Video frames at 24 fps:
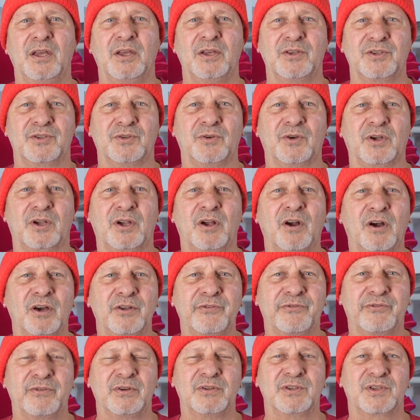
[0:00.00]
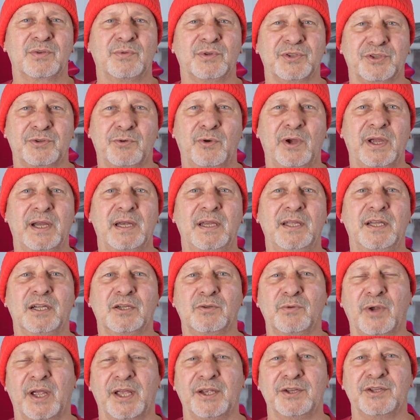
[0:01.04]
So a conference was quickly
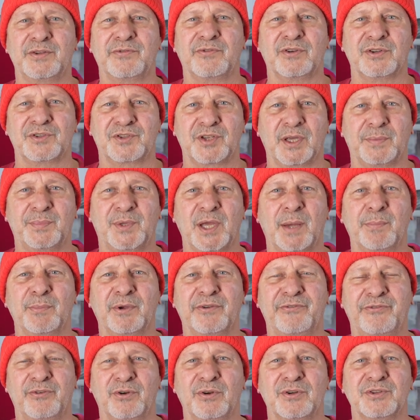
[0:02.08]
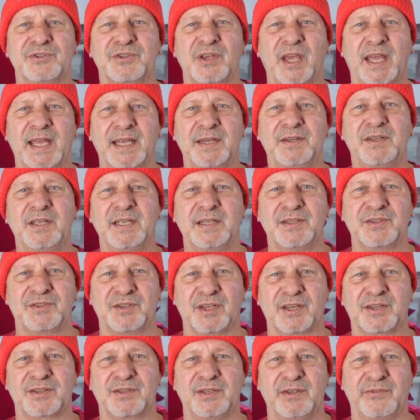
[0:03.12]
arranged for September 1st,
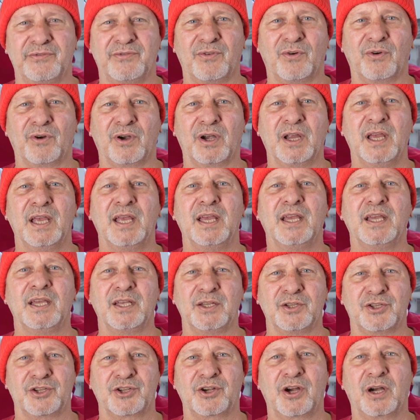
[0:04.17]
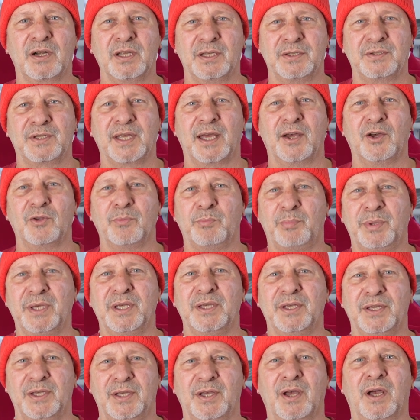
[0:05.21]
1864 in Charlottetown,
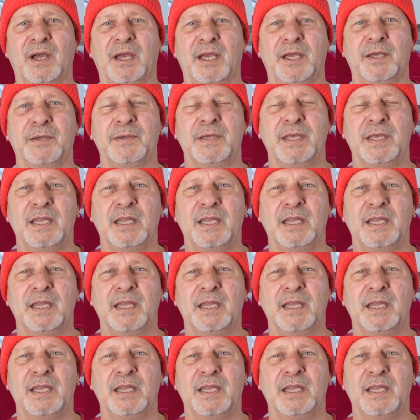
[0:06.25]
PEI.